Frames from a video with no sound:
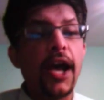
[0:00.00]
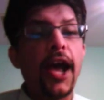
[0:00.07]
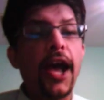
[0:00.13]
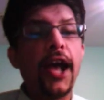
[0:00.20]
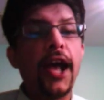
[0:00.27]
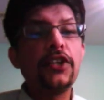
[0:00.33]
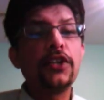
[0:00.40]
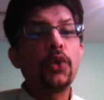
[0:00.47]

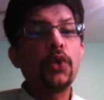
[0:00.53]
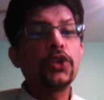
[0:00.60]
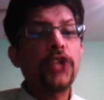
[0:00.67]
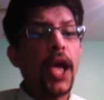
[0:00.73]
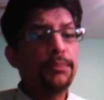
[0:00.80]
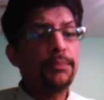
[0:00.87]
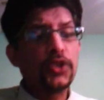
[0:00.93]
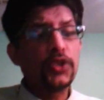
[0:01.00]
and it was
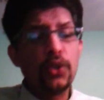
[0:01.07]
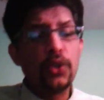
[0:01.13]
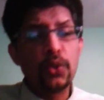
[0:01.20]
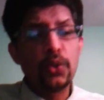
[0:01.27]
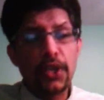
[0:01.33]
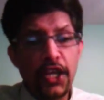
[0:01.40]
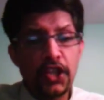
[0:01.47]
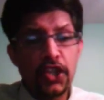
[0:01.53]
absolute
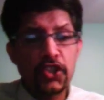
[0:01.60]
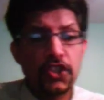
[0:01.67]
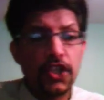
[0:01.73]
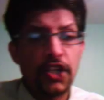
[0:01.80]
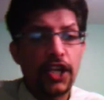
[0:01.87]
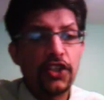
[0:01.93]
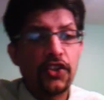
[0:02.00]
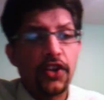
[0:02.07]
elation
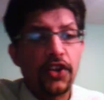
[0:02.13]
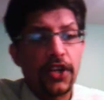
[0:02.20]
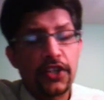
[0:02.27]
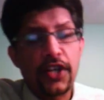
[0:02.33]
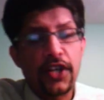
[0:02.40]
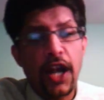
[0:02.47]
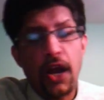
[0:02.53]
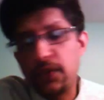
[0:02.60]
at the cricket
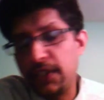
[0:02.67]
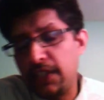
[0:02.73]
ground